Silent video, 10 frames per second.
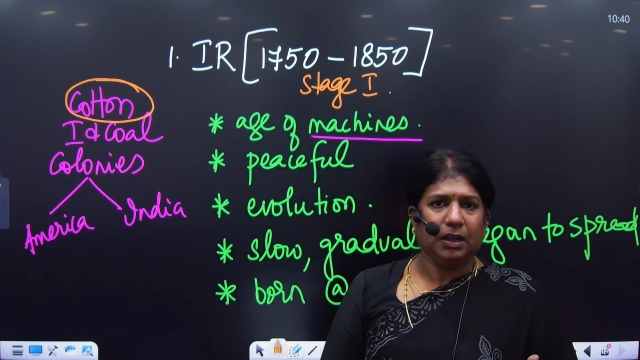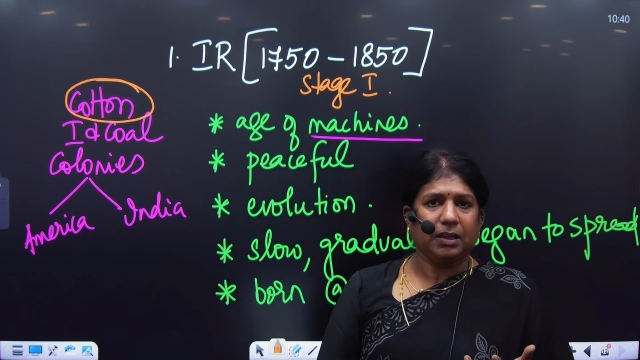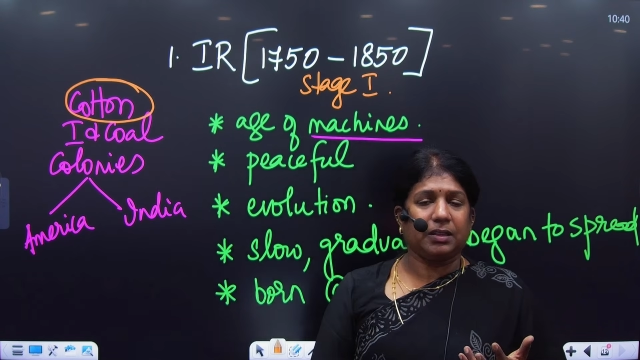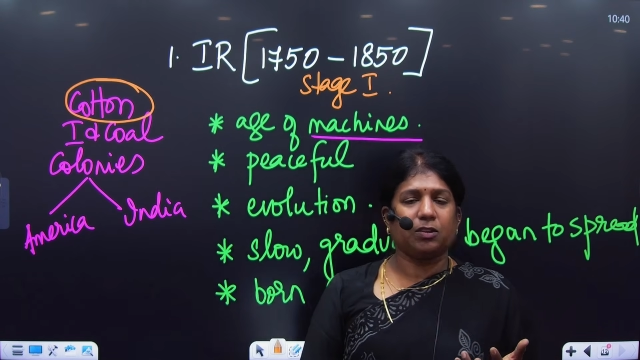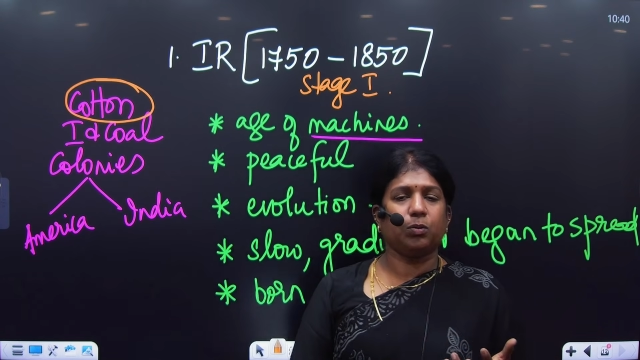
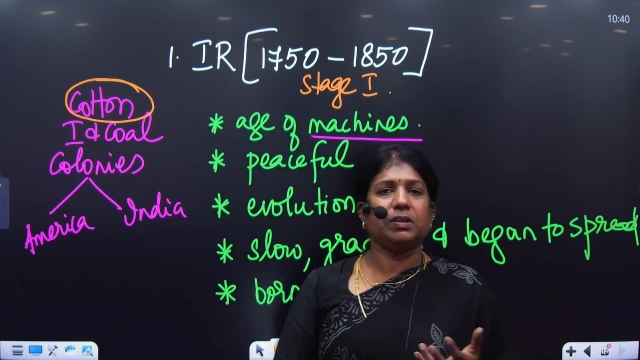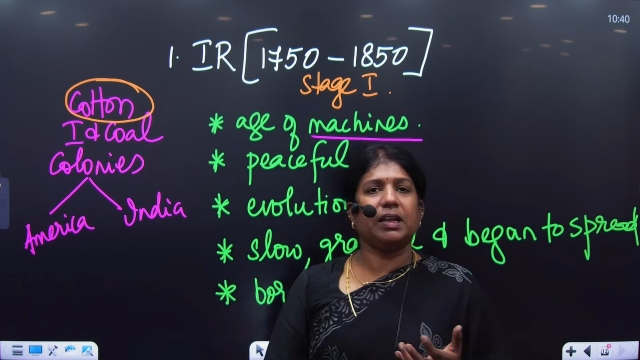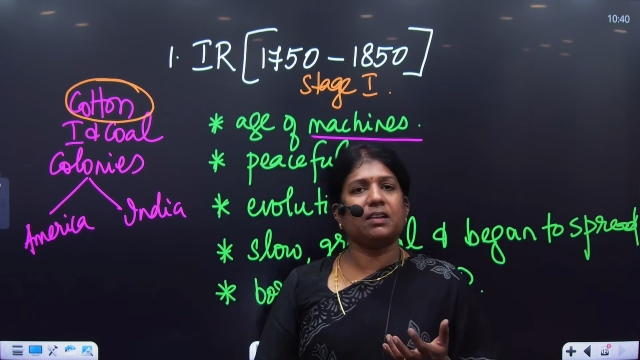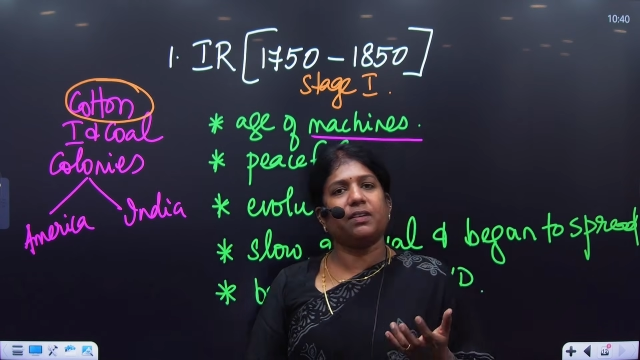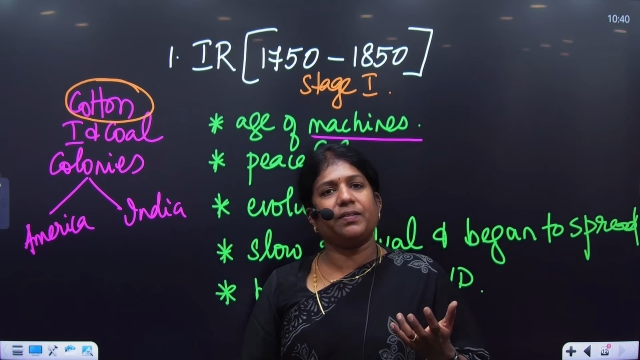That's what there
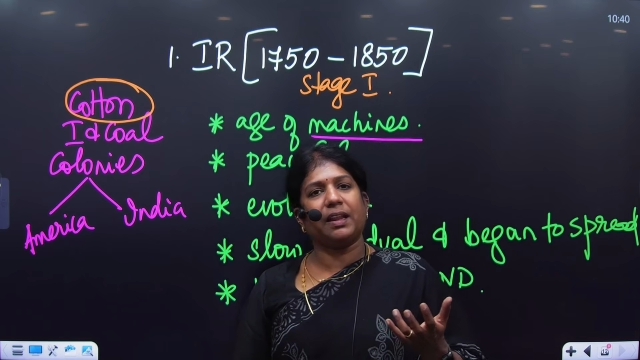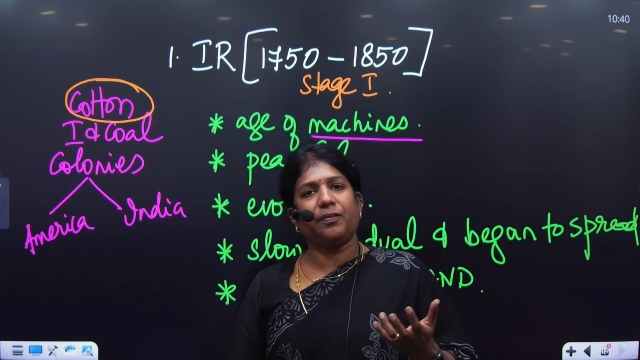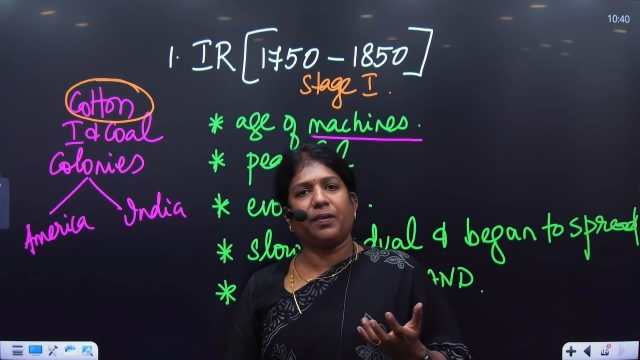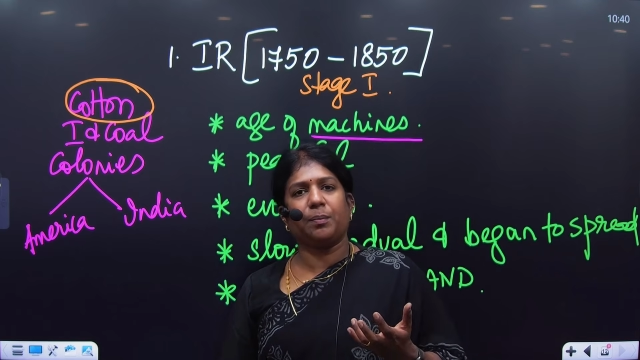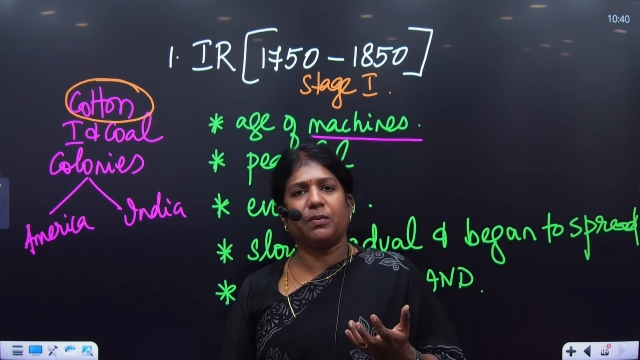is a very
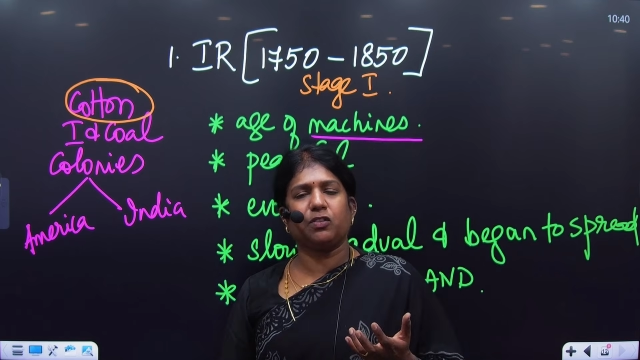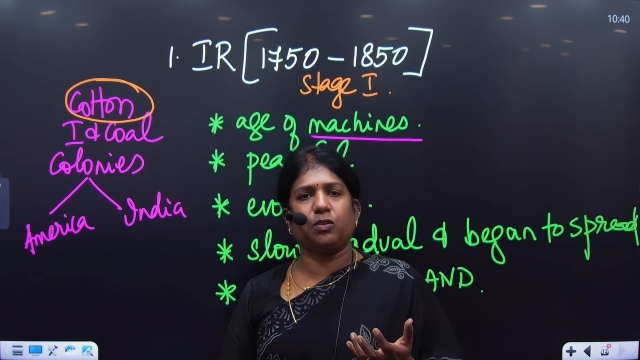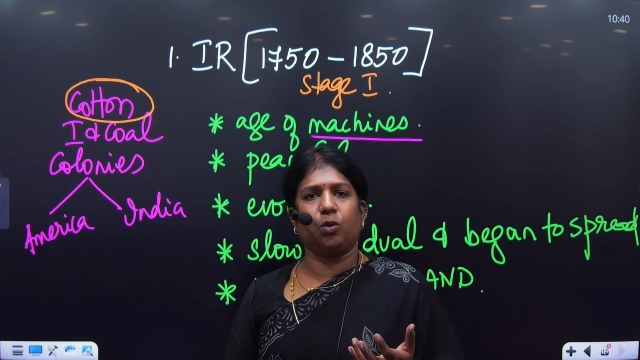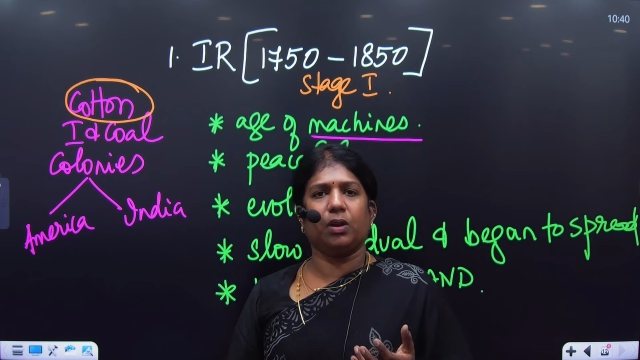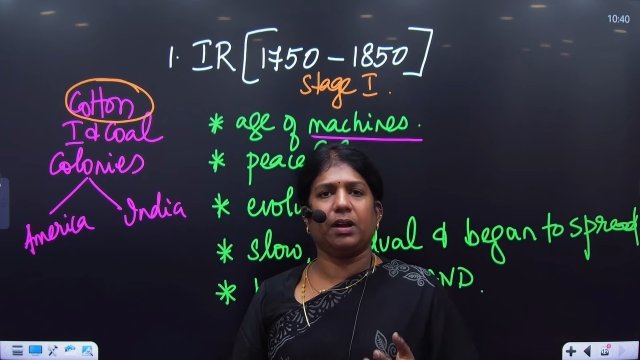famous
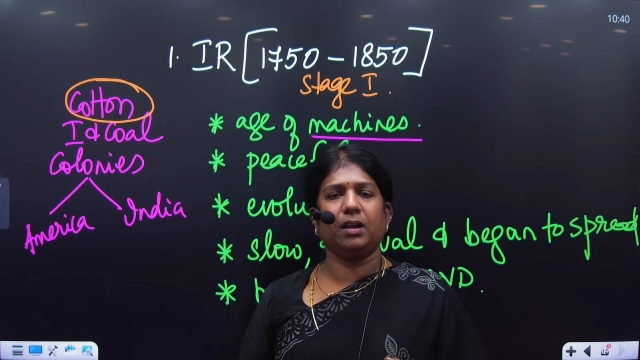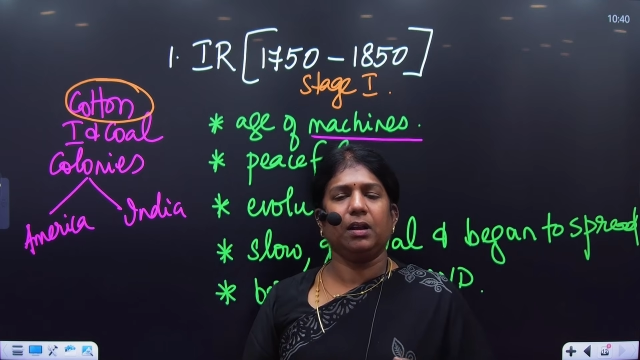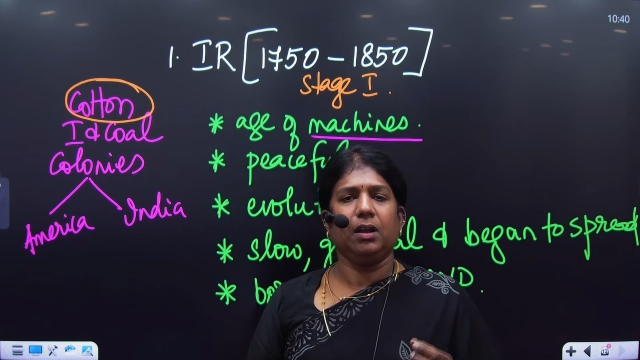slogan.